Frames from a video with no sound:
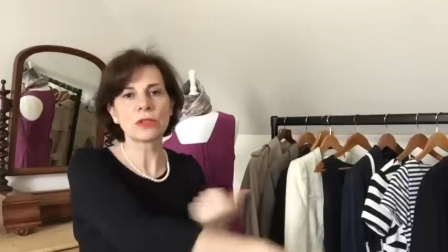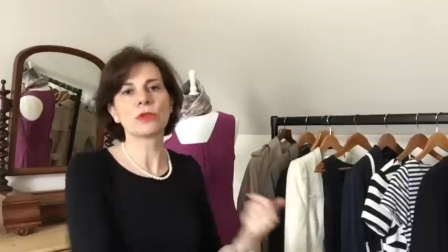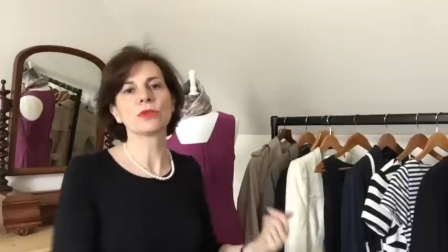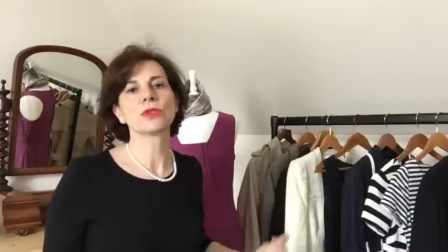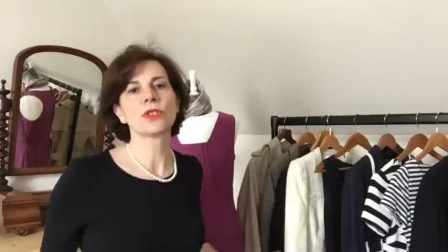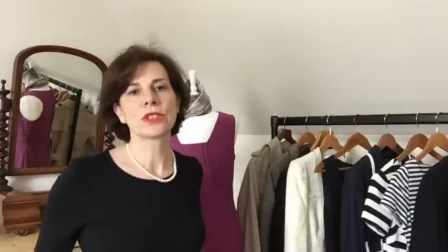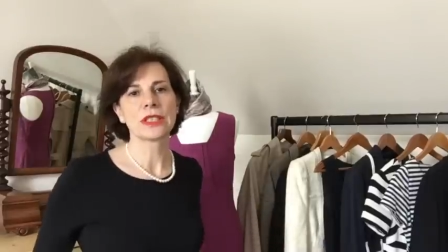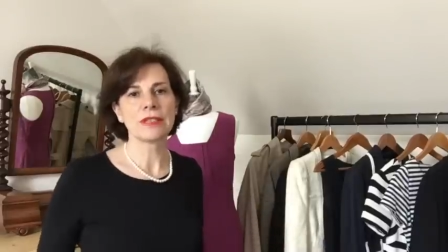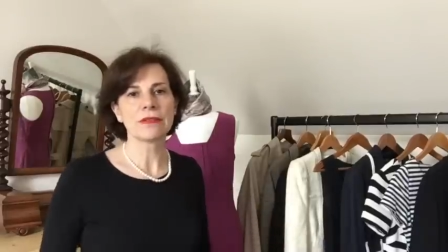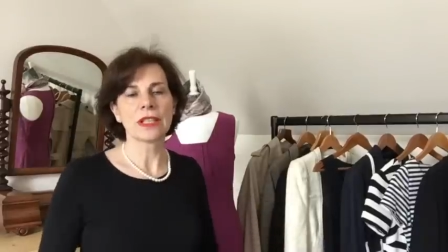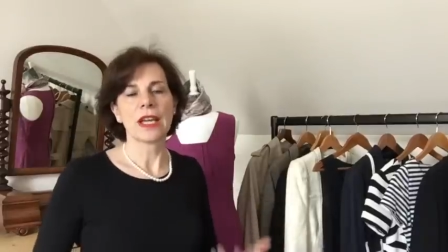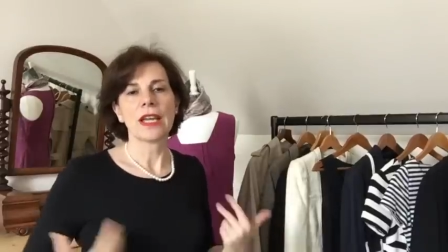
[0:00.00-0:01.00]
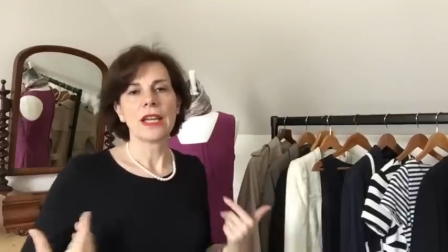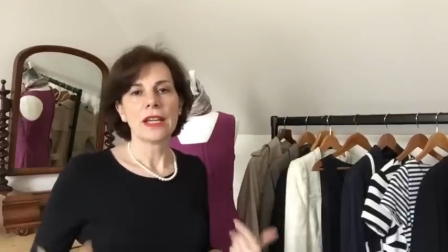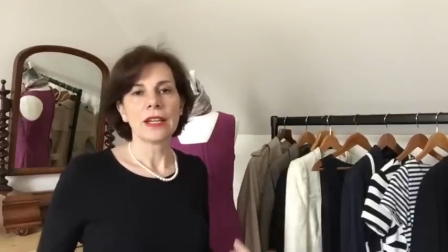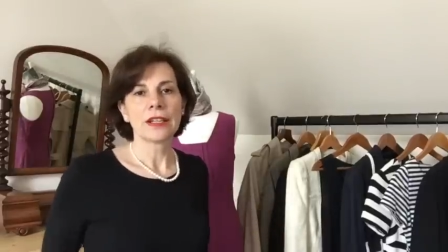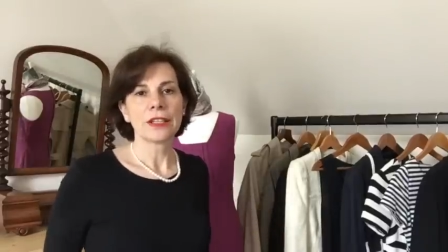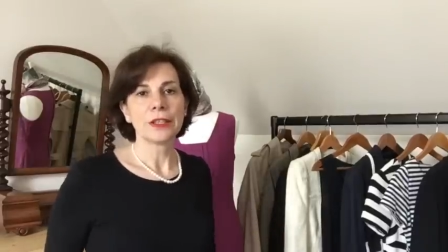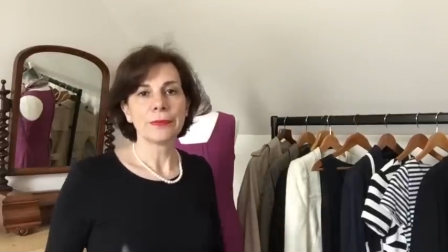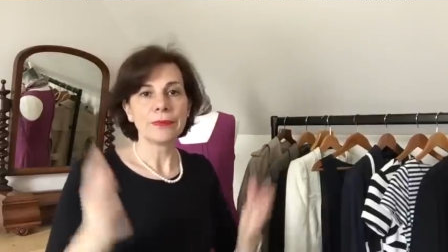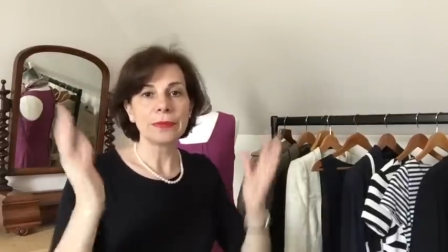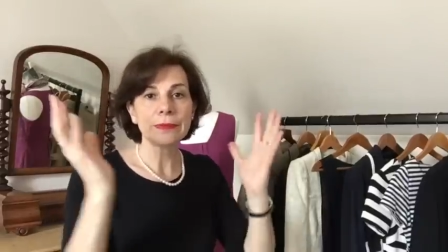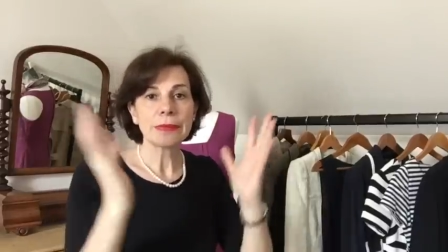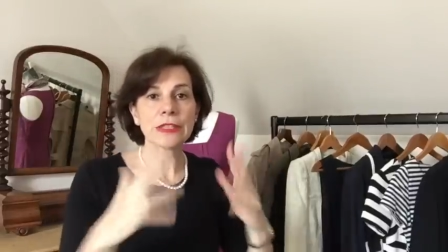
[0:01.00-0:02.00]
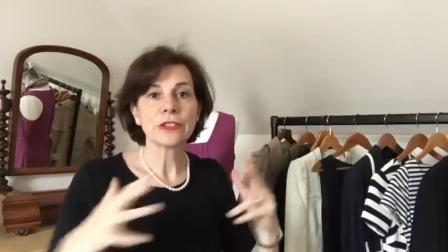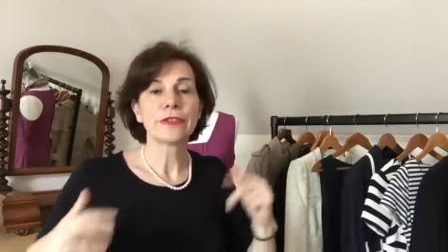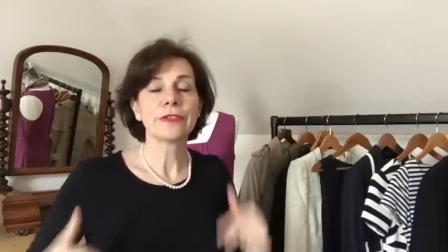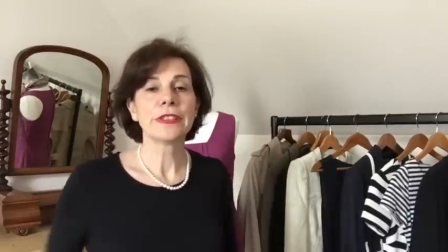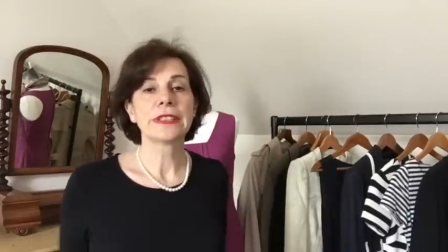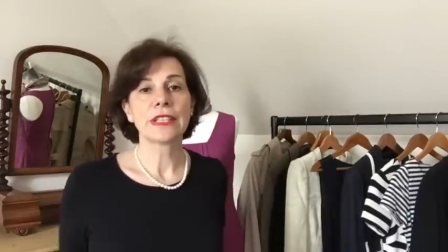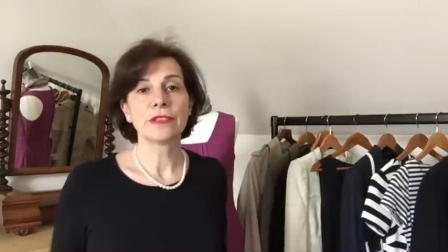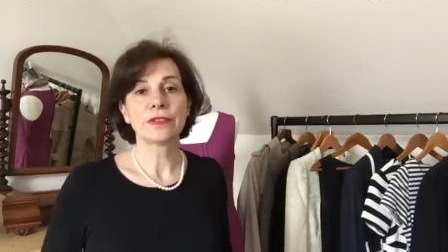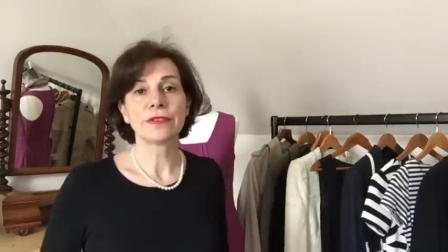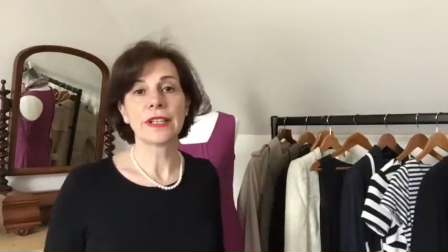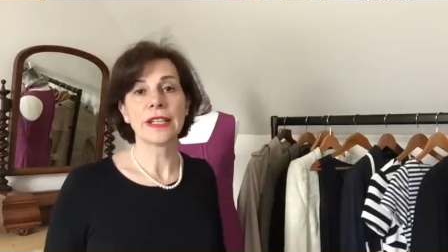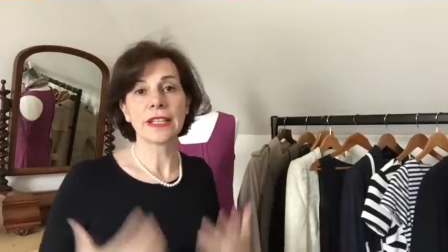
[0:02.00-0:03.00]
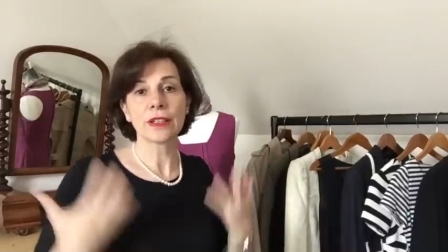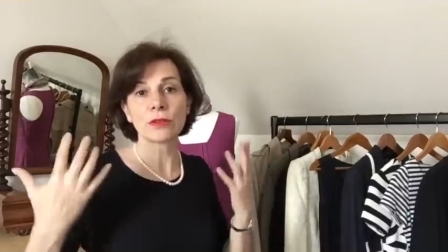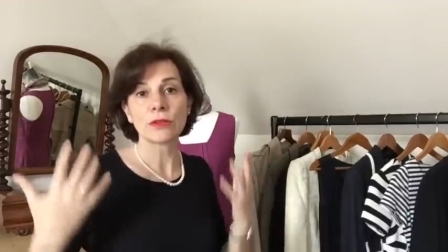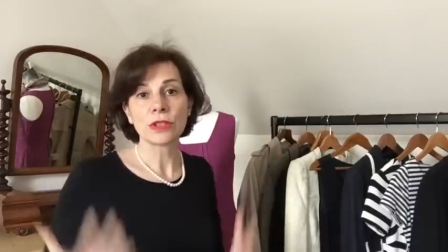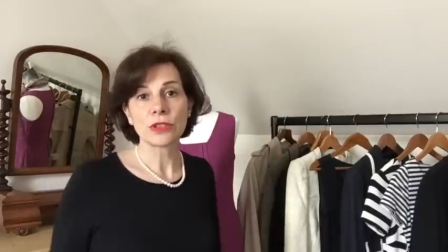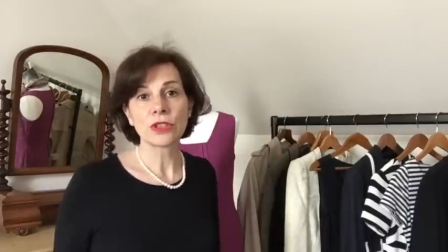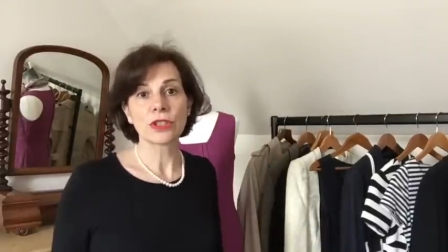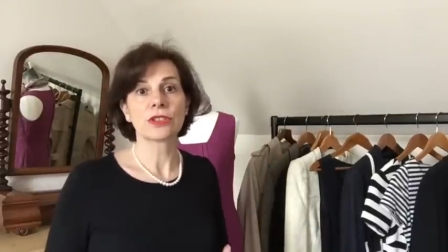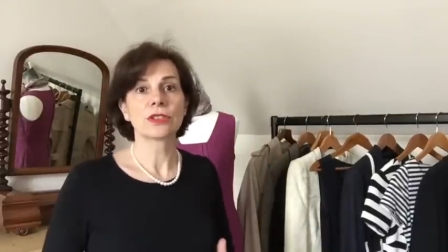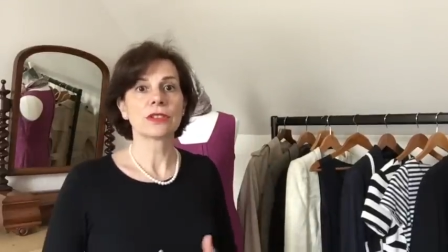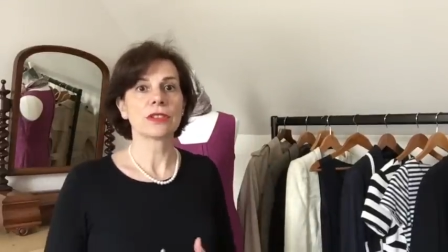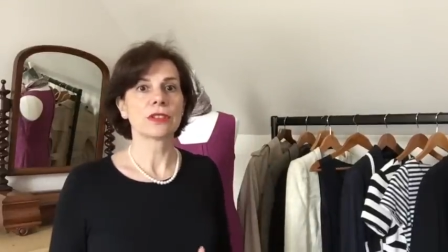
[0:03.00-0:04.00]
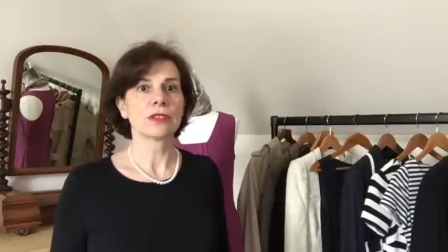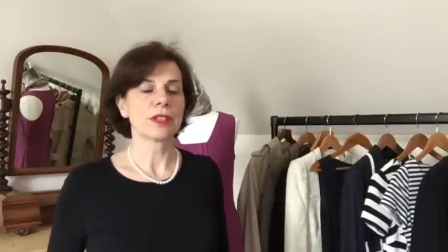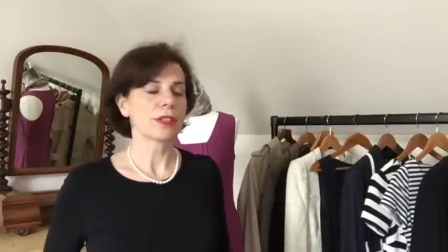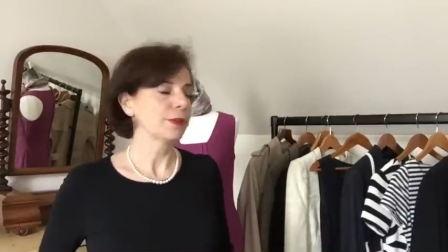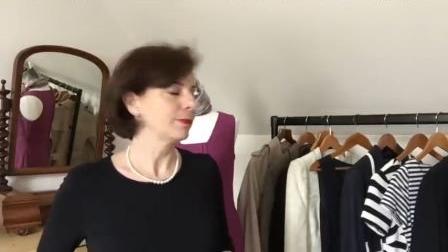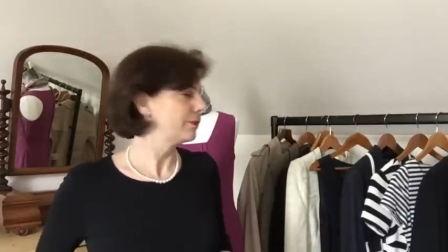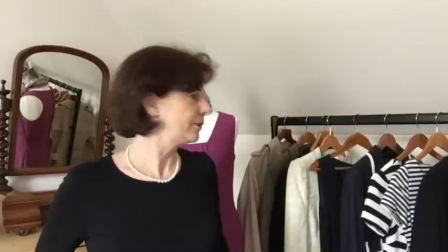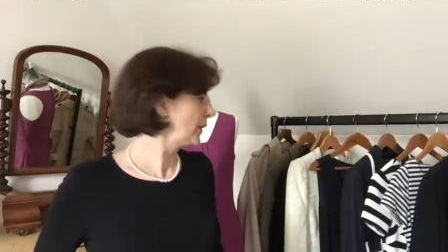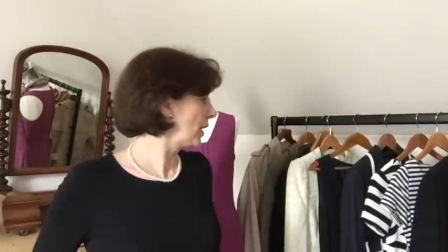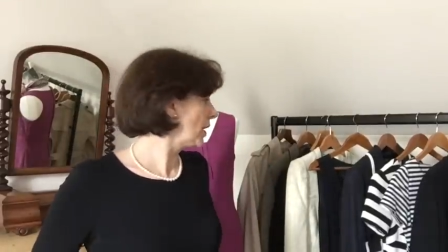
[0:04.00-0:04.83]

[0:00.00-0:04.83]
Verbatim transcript: three-quarter sleeves, um, in a fit and flare, or just, you know, um,